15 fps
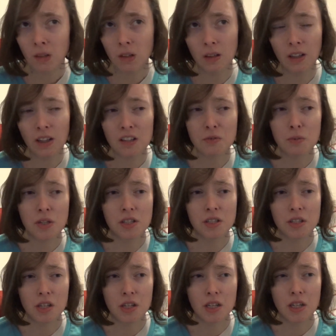last
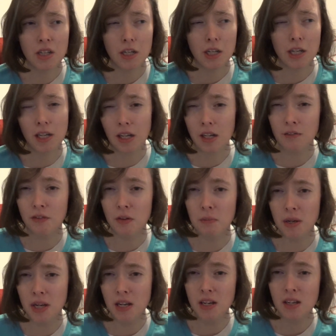week's it for
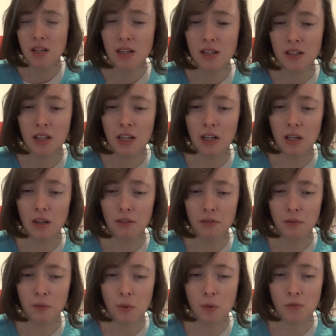me it, uh,
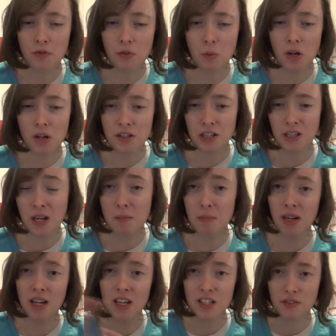from what I said in
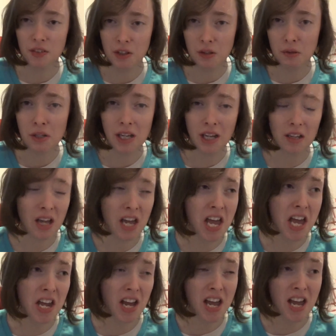my last video it had
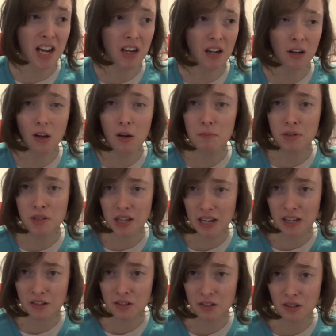it, it had a lot of
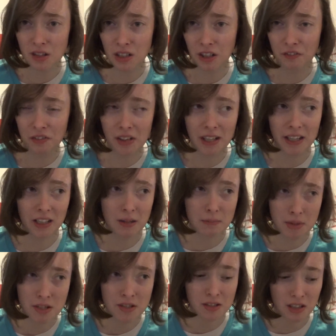potential and I feel like they
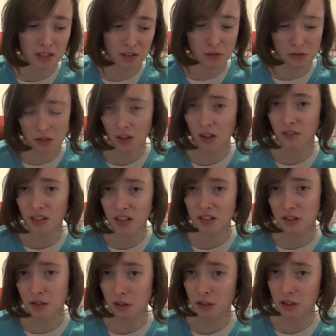missed that there was a lot of things
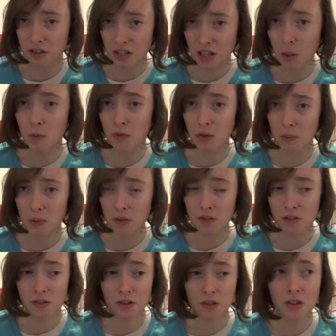they could have did with the
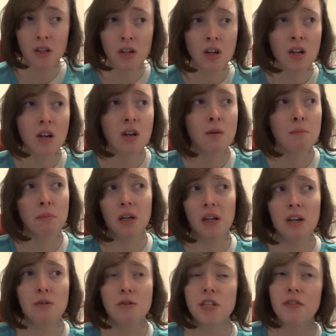monster but
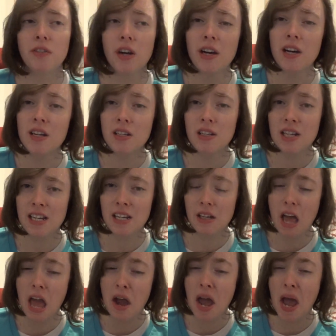it was a very it,
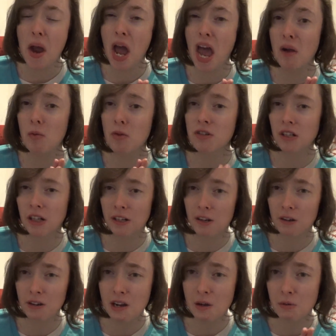it, it, it was
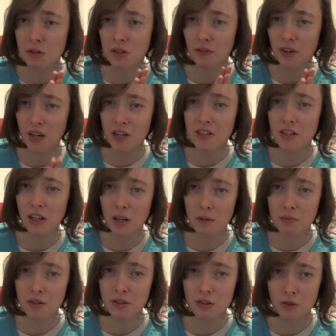clear it was a very
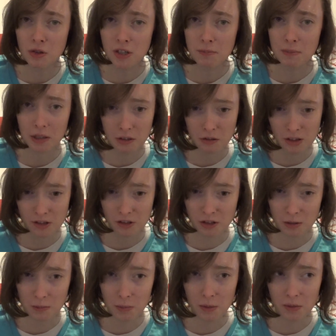deliberate choice by Chris
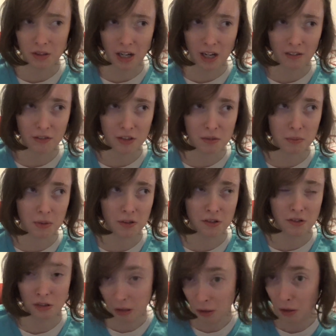Chibnall to have this
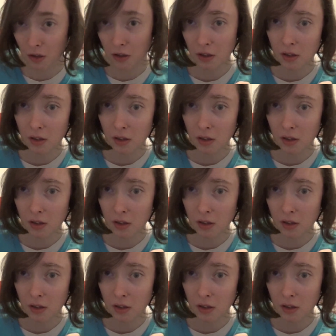monster look